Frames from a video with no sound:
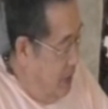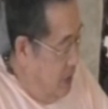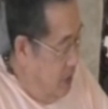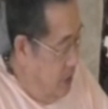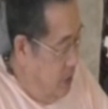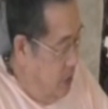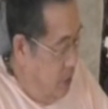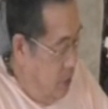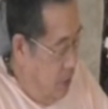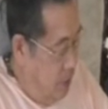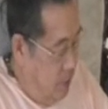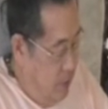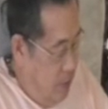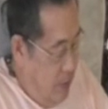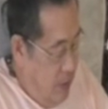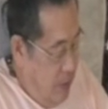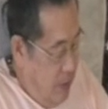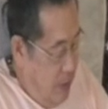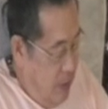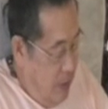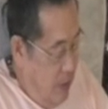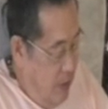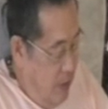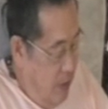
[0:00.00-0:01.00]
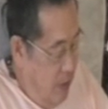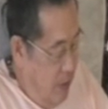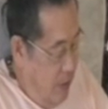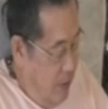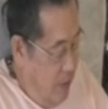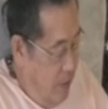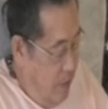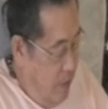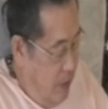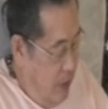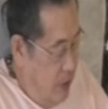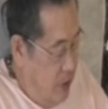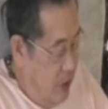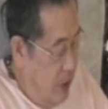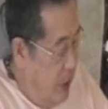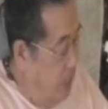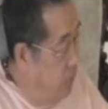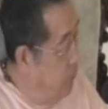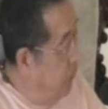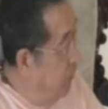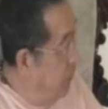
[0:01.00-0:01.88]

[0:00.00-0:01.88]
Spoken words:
So very shameful